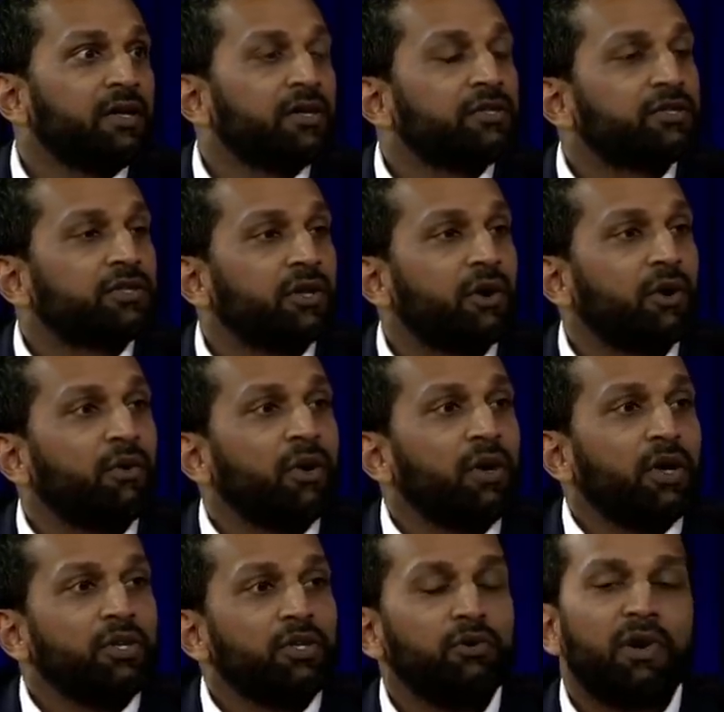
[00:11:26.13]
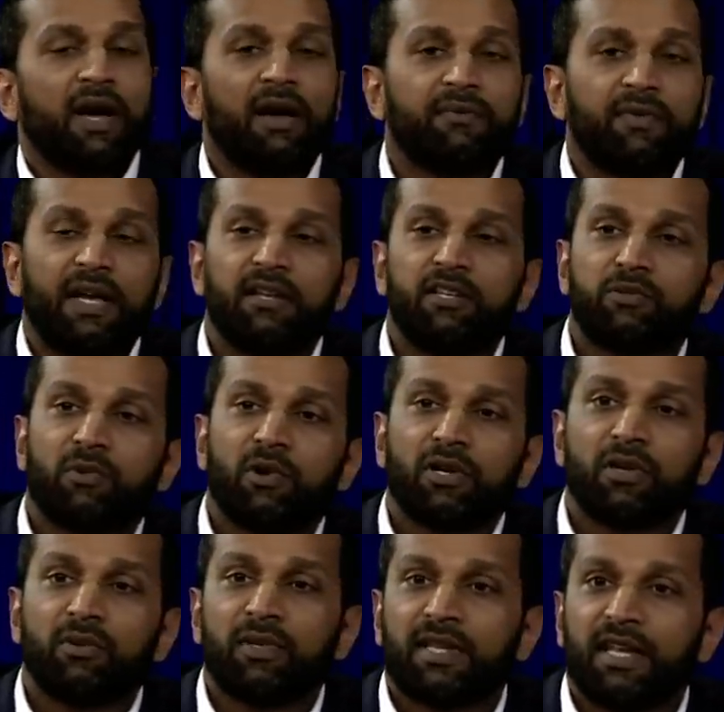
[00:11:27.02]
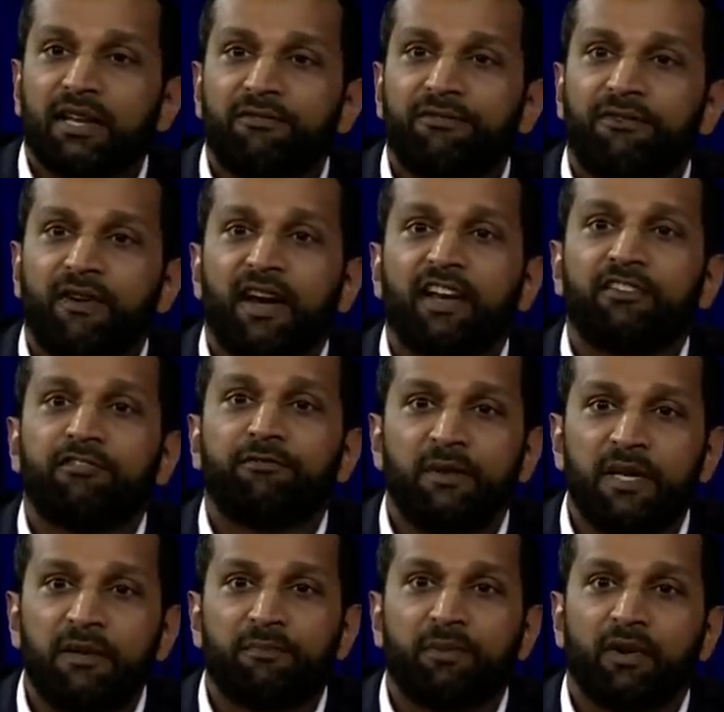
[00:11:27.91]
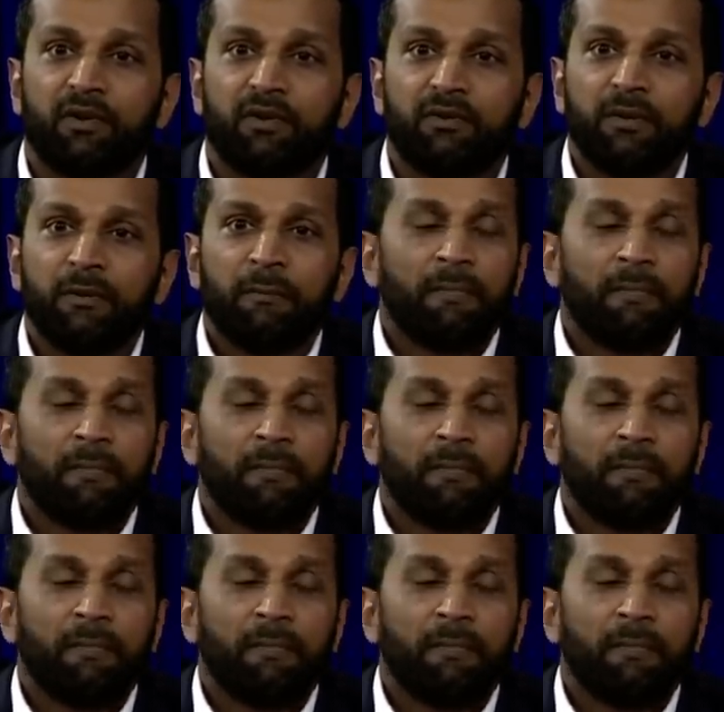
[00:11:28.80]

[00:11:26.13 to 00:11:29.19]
So and he's working with like 5 people.